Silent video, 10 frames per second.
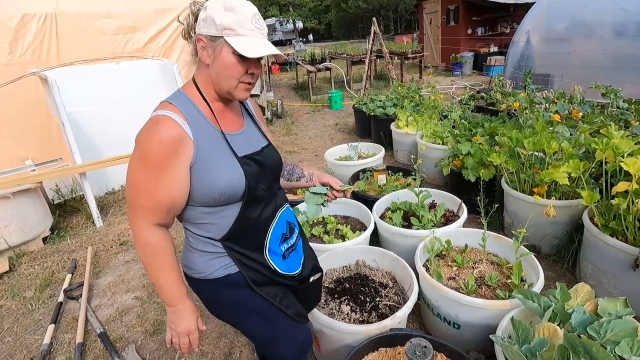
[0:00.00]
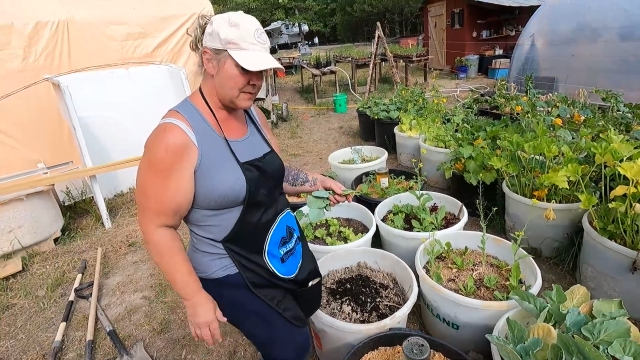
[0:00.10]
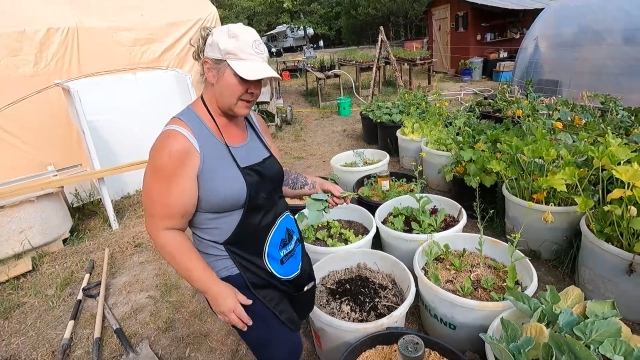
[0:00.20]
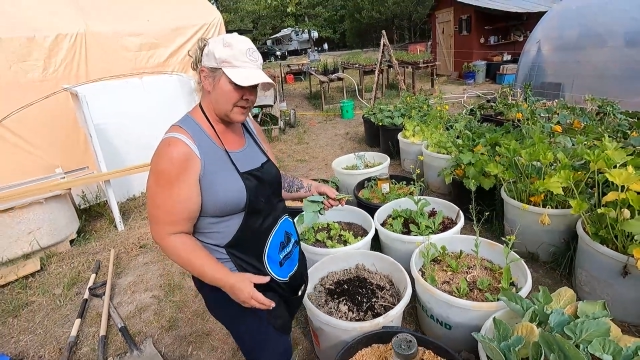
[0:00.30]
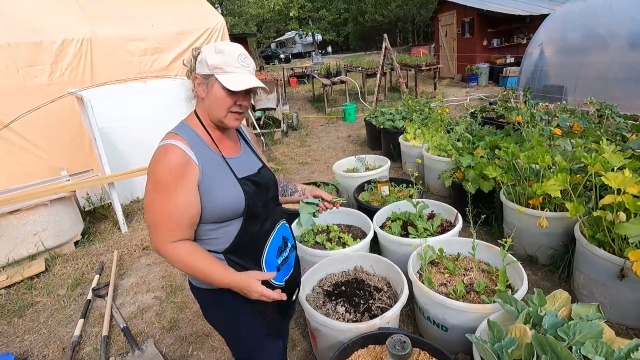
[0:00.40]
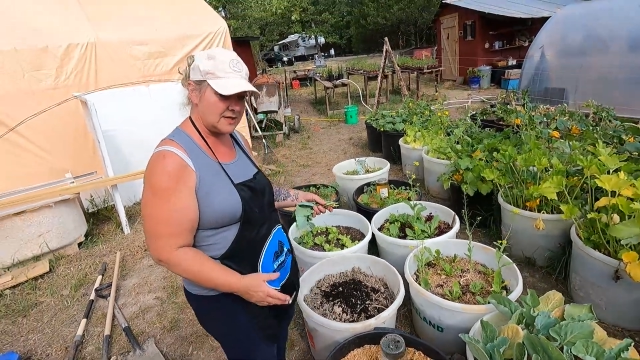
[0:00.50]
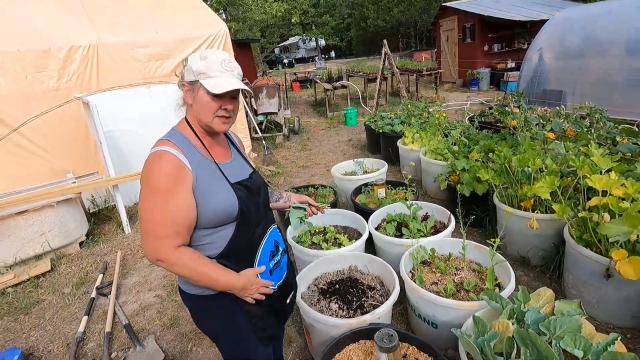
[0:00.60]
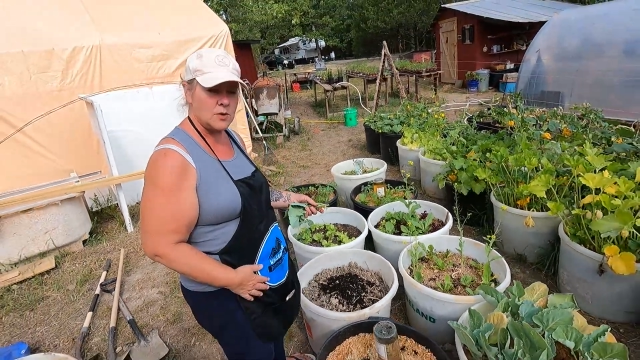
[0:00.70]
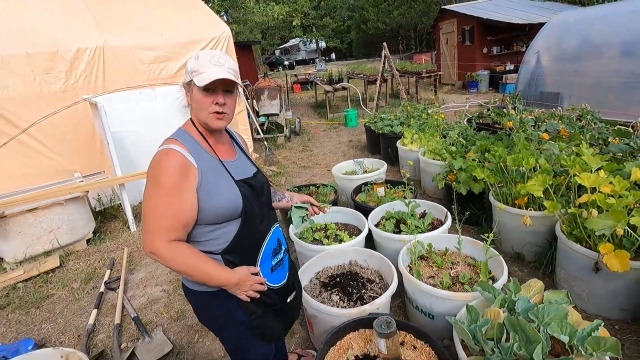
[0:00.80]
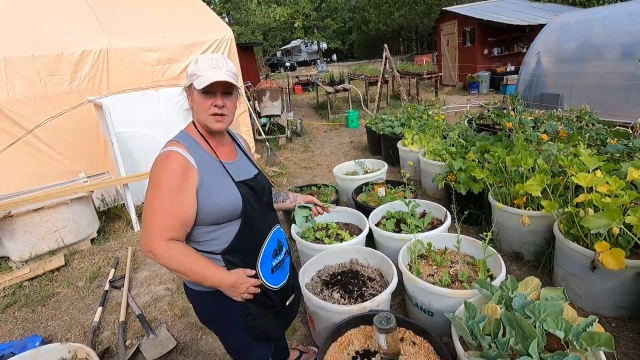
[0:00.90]
well, maybe it
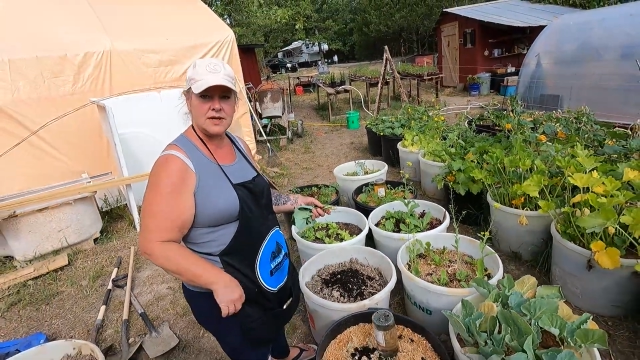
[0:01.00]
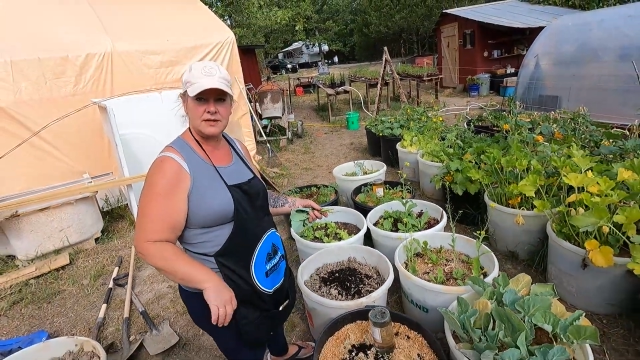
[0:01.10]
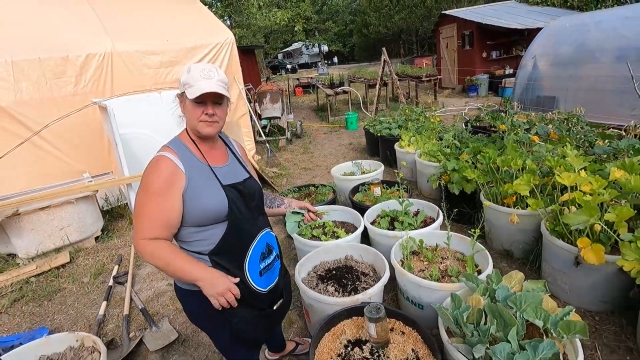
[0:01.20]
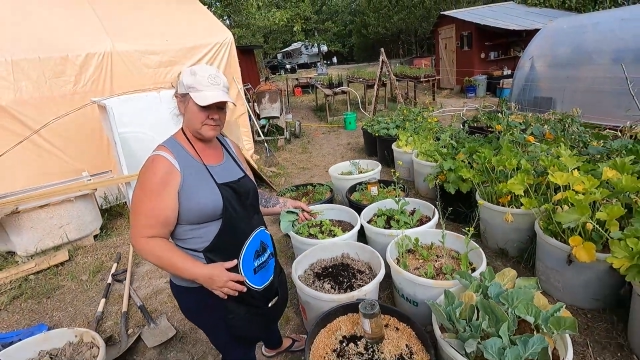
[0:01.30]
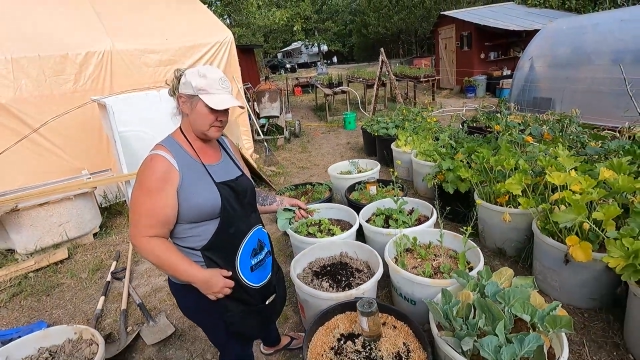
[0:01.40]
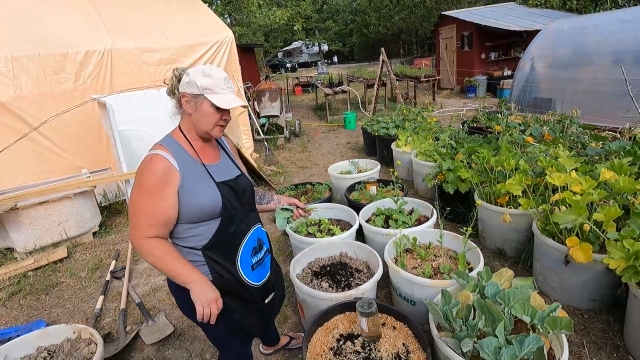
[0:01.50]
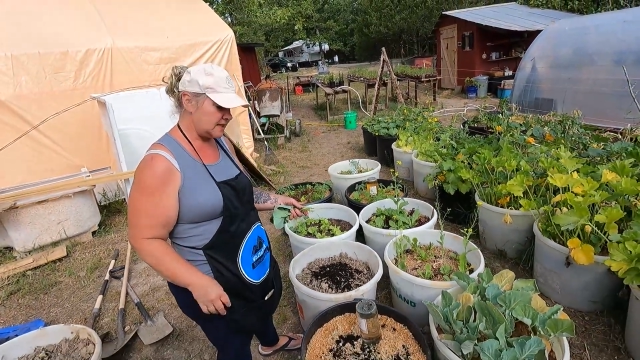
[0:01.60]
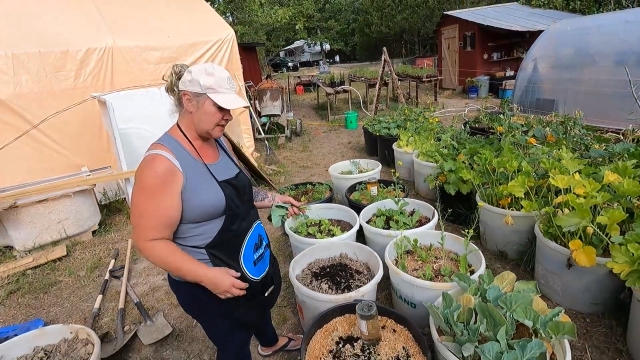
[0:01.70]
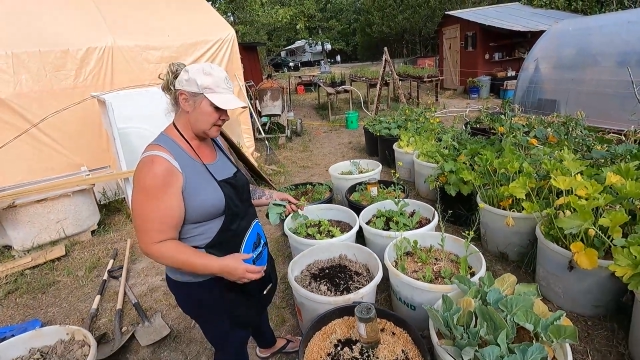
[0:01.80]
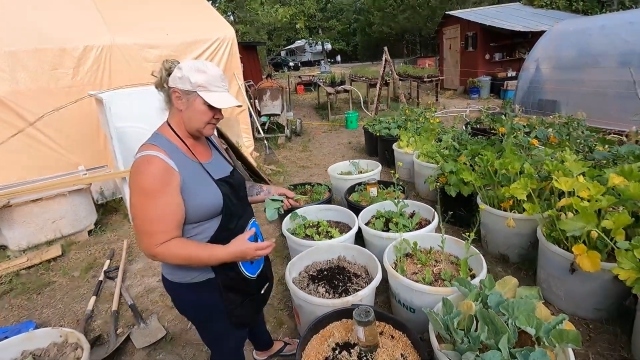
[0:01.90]
is going to
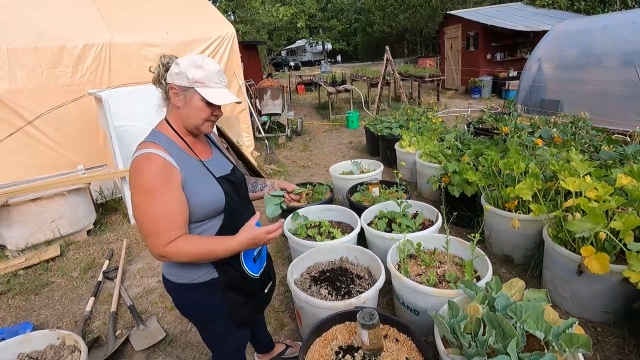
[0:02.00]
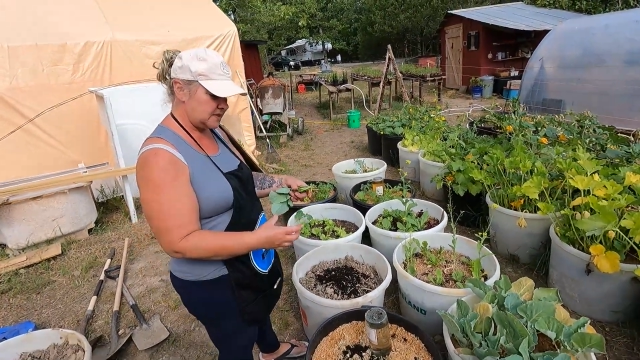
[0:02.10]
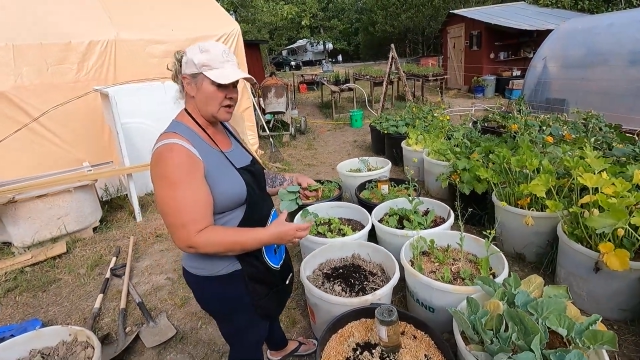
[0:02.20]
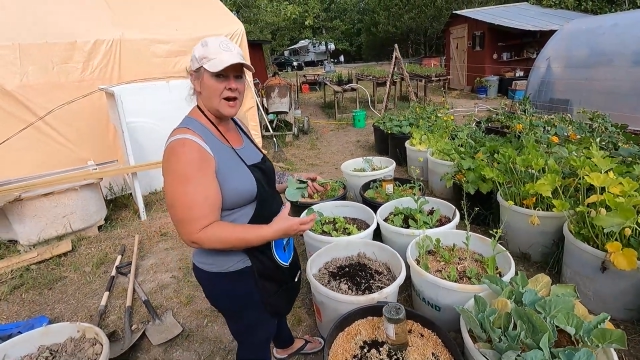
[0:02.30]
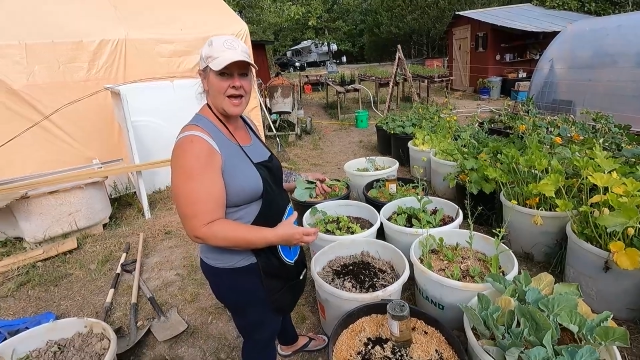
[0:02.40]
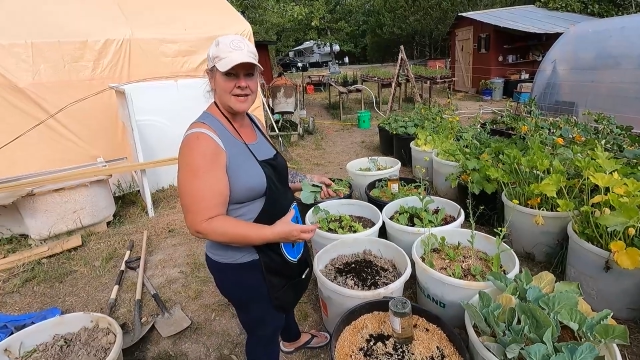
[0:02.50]
start